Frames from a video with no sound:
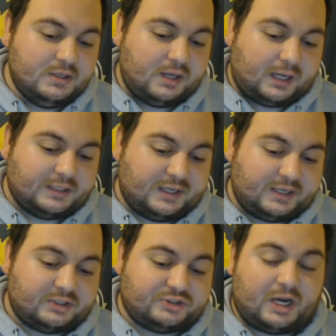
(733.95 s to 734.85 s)
And then
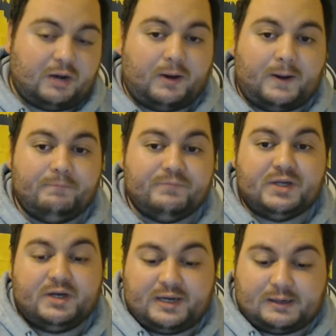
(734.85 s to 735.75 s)
Katoa.
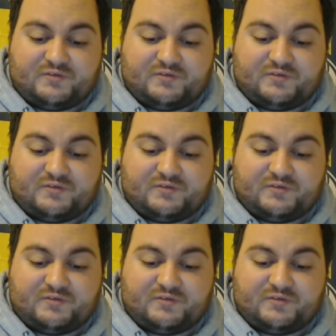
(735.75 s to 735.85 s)
Now,